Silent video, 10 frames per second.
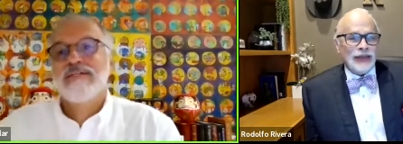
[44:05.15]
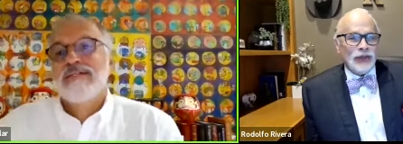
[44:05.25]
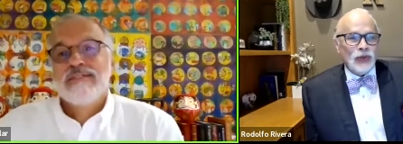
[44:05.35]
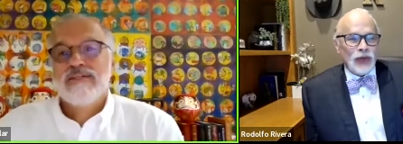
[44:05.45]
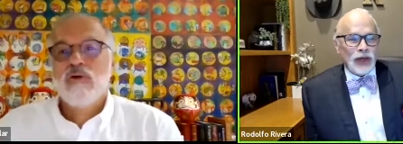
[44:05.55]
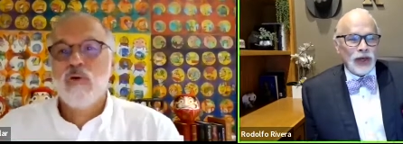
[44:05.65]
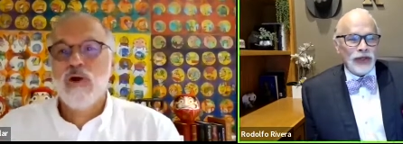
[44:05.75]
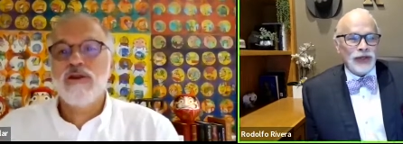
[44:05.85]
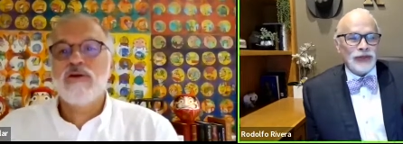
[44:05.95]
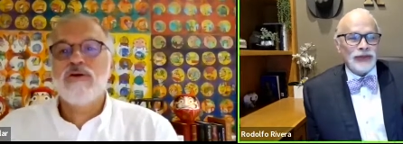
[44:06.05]
Speaker 1: Who are you?
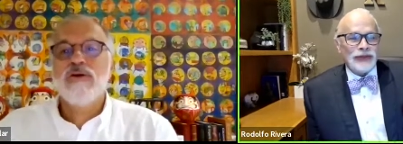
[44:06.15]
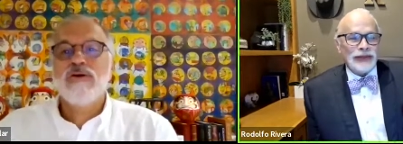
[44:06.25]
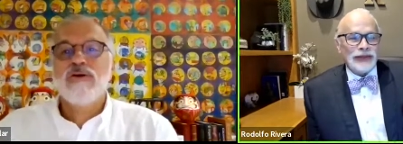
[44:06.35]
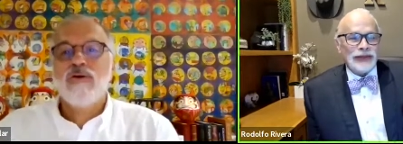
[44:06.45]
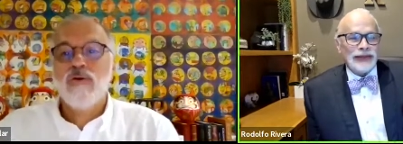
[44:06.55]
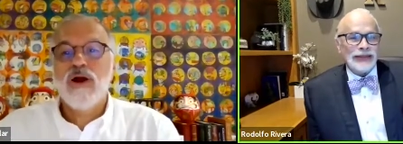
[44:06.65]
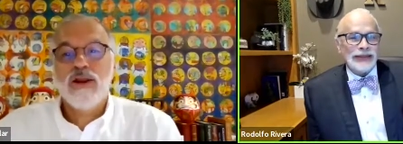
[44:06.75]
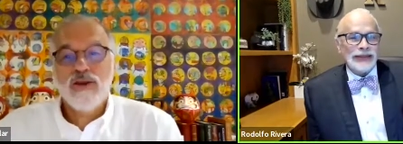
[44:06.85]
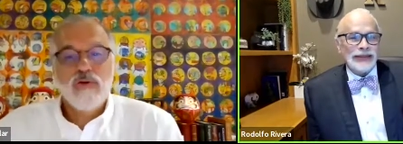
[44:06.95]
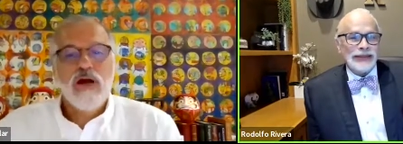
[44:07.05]
Who are you? who
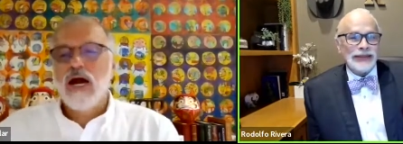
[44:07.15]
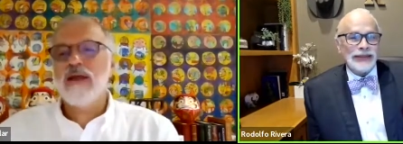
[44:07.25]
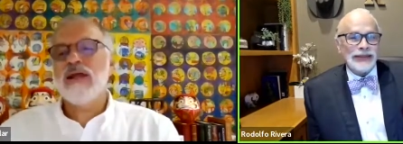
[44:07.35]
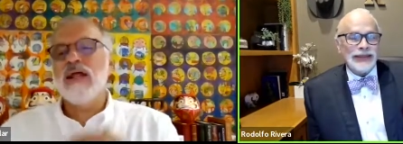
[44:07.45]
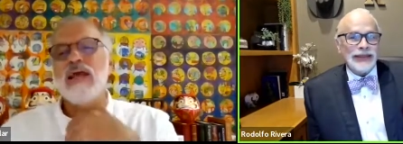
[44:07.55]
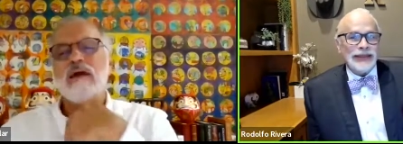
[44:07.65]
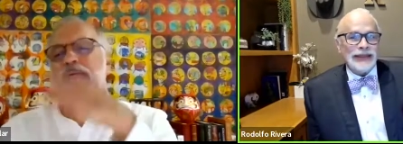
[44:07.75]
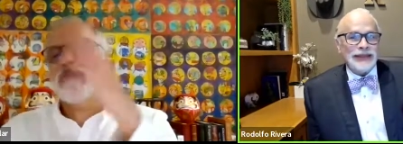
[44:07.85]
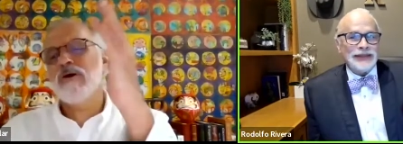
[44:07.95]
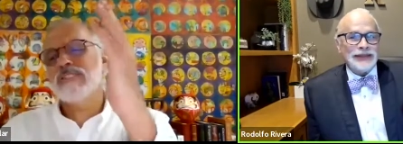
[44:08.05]
are you? And,
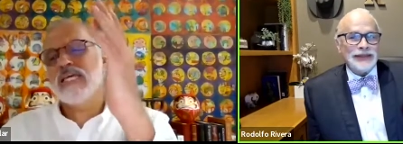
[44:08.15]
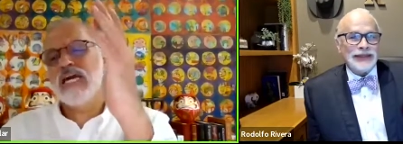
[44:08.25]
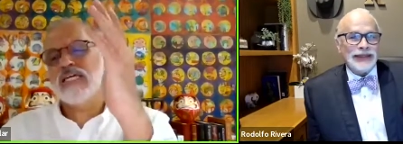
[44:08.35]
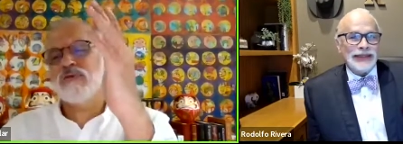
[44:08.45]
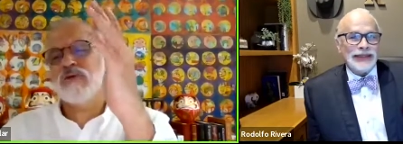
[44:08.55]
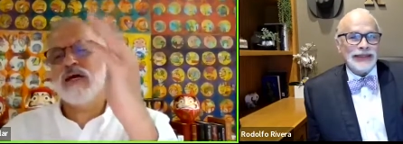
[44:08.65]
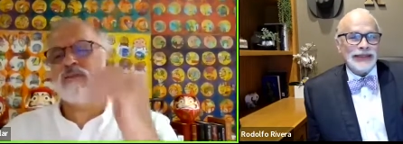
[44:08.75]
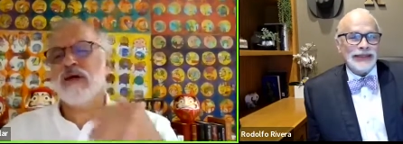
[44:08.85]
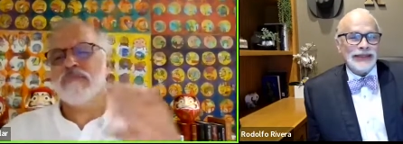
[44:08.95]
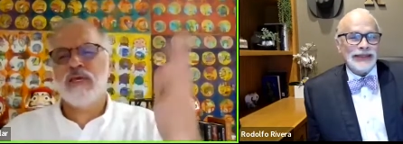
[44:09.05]
everybody says when I,
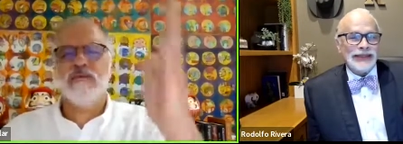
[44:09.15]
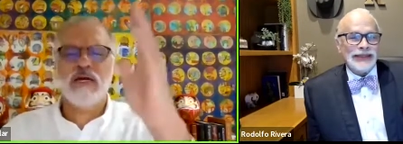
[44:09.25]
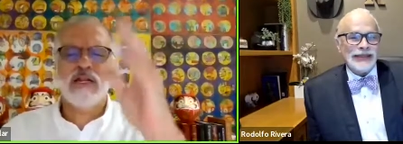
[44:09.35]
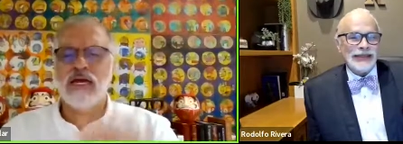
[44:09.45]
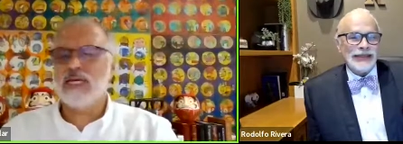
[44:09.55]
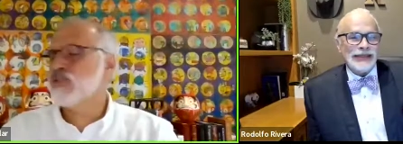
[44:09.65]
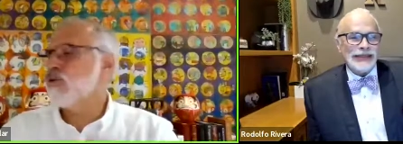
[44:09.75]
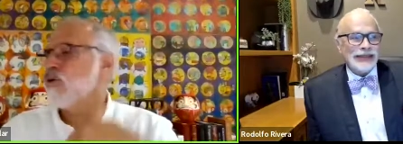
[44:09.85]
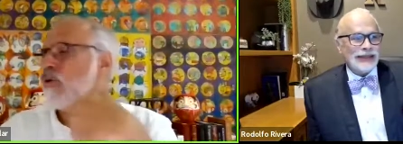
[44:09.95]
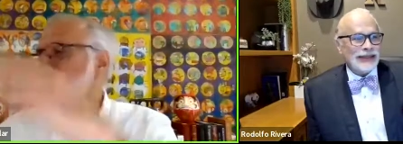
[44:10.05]
am giving a
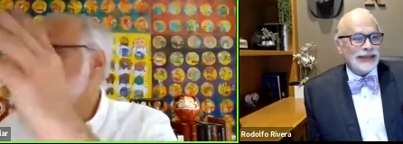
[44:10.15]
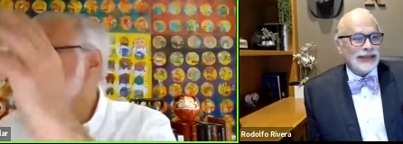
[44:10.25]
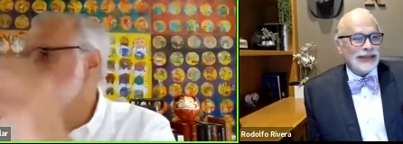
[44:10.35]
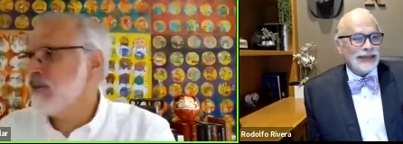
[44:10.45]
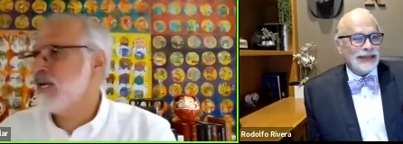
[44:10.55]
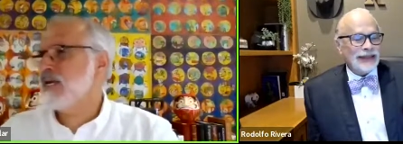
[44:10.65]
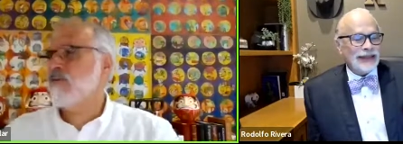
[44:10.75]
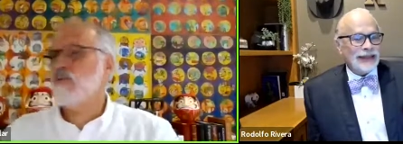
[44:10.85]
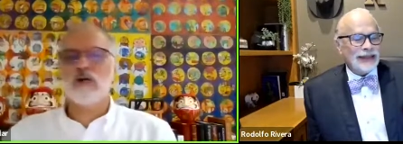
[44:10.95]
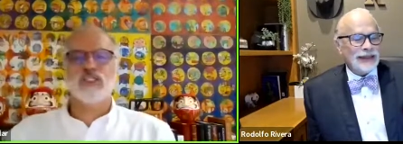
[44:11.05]
lecture or when I'm giving
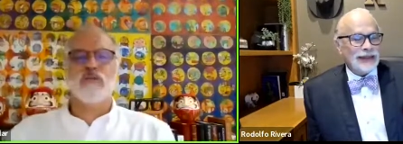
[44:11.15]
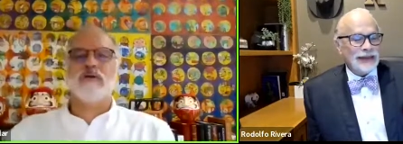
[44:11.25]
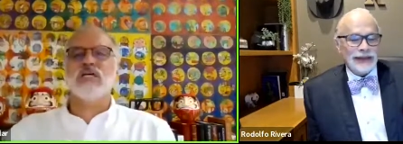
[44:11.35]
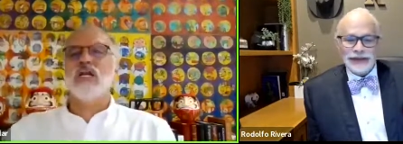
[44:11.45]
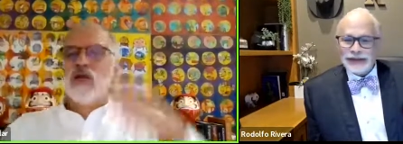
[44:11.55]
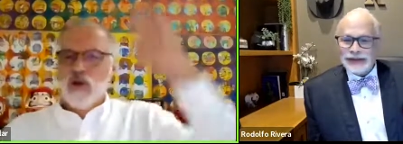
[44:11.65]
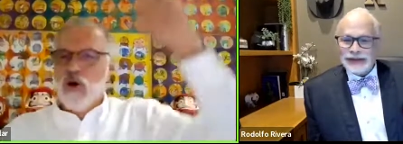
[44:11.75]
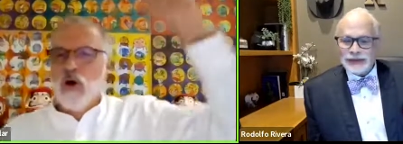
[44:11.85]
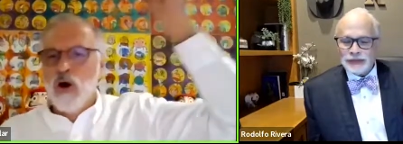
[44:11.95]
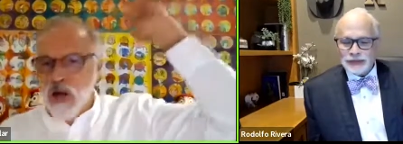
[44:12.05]
a workshop, I say,
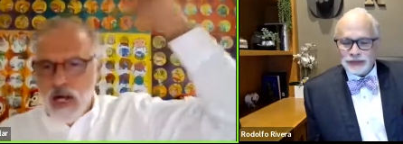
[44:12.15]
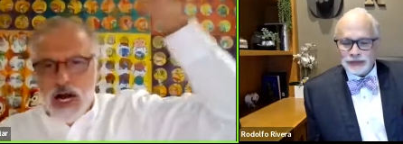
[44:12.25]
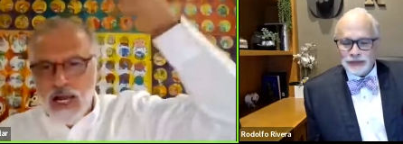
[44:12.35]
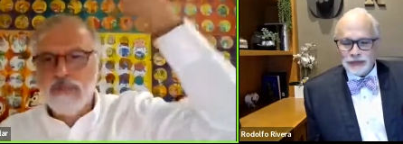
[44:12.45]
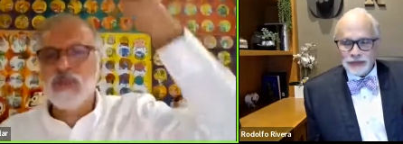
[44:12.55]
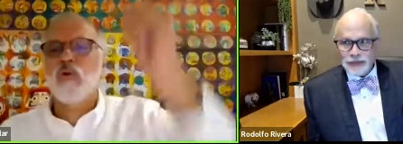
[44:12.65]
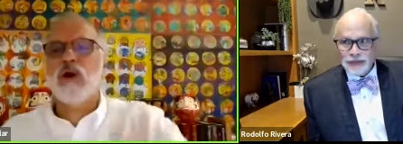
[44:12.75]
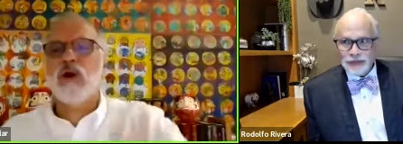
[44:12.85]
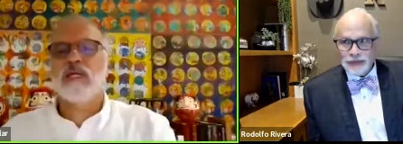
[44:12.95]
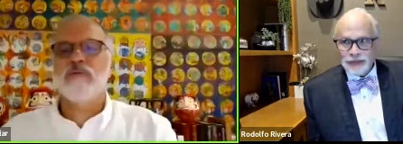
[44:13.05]
no, I am the
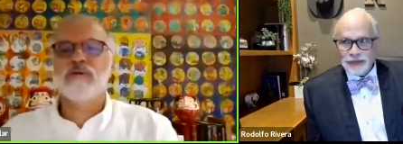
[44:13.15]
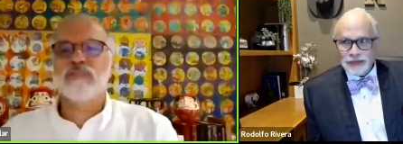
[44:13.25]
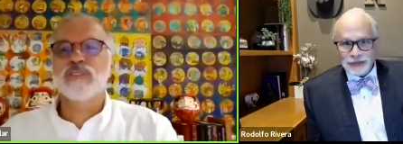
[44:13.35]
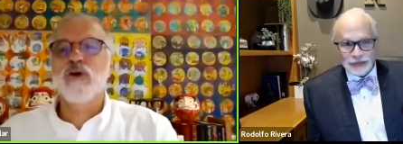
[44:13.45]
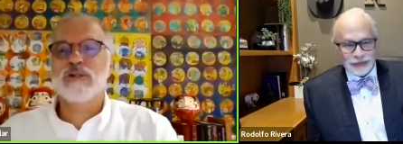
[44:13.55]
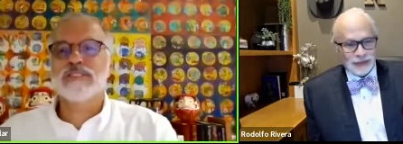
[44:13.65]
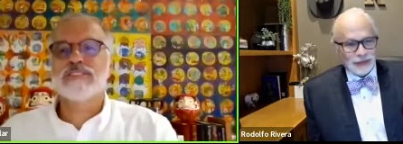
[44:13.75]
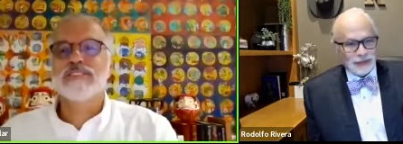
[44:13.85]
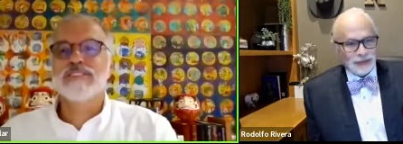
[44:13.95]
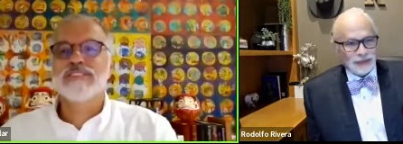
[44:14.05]
one giving
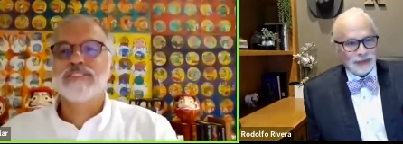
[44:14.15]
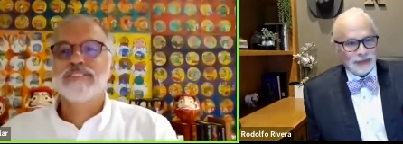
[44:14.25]
results.